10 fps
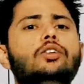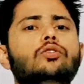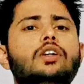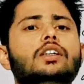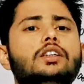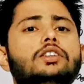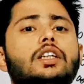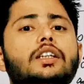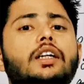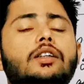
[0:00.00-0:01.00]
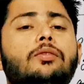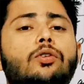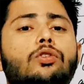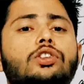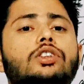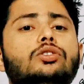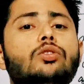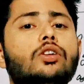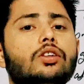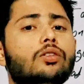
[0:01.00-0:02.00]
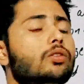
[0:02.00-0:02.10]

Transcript: your resultant force is going